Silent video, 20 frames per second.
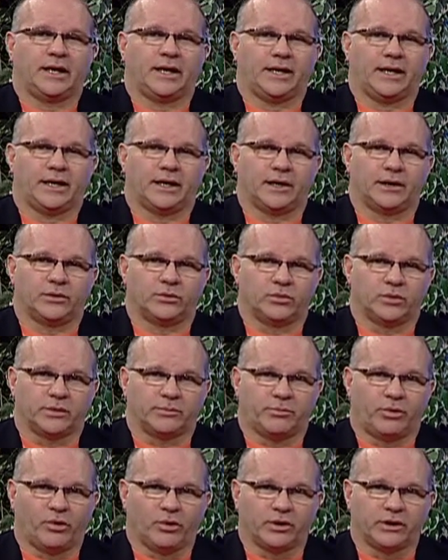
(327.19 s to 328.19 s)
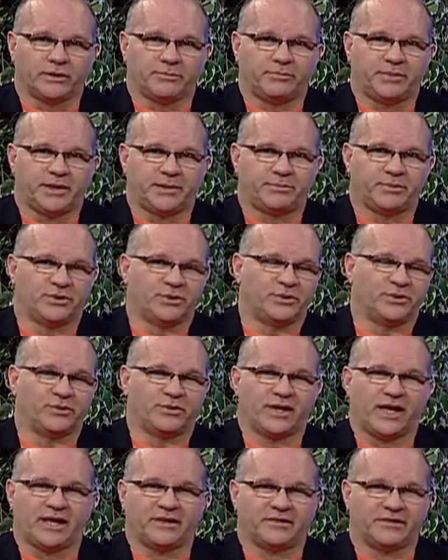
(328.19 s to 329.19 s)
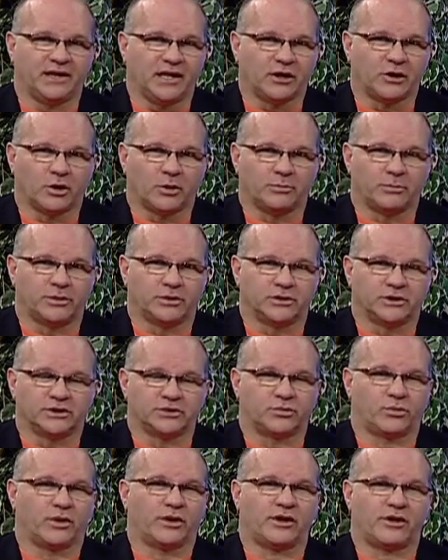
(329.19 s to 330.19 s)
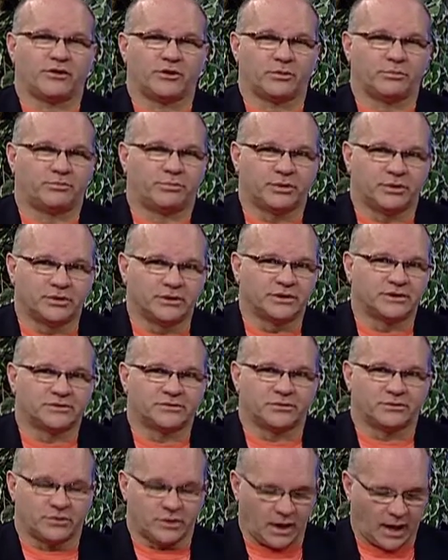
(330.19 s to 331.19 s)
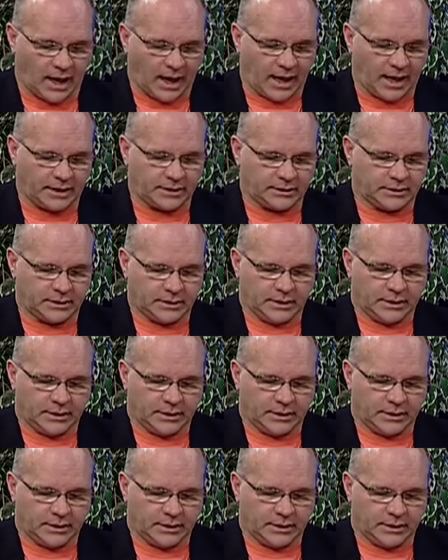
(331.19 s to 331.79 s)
and reporting people who they think are bullies, whether they're bullies or not,